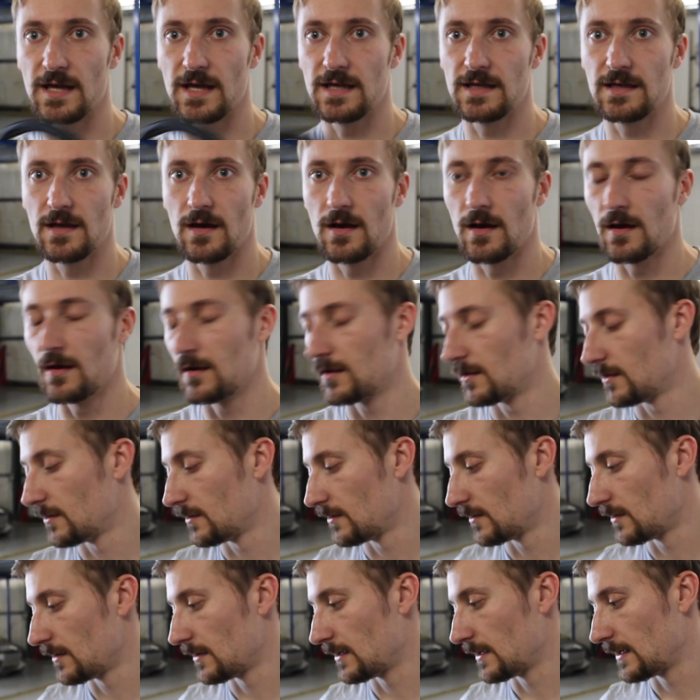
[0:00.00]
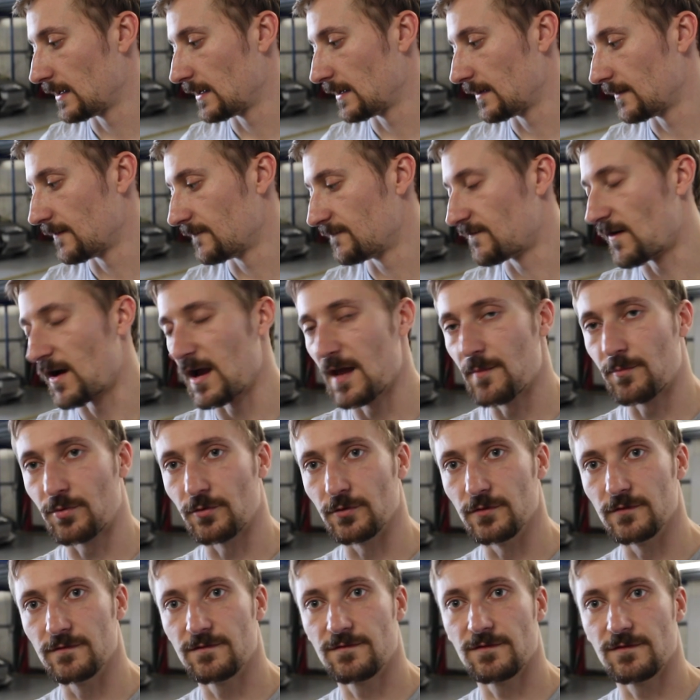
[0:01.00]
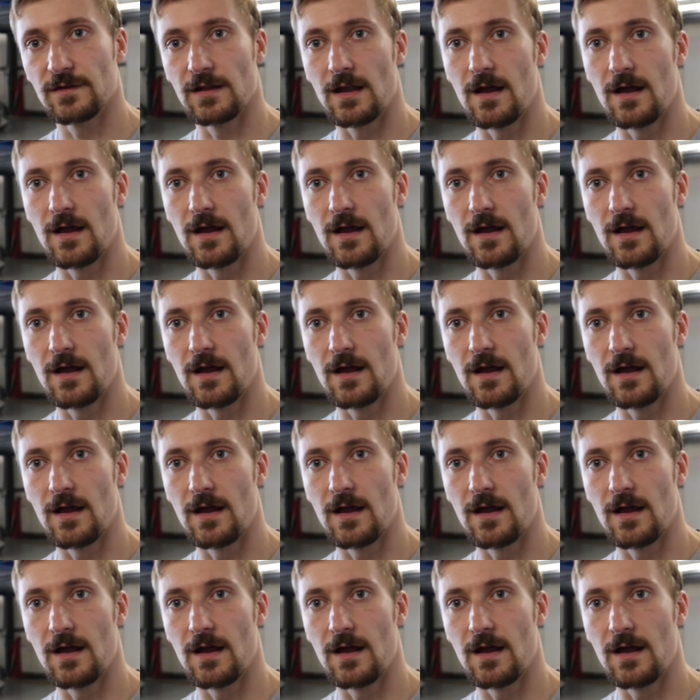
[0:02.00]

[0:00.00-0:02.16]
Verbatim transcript: a fireproof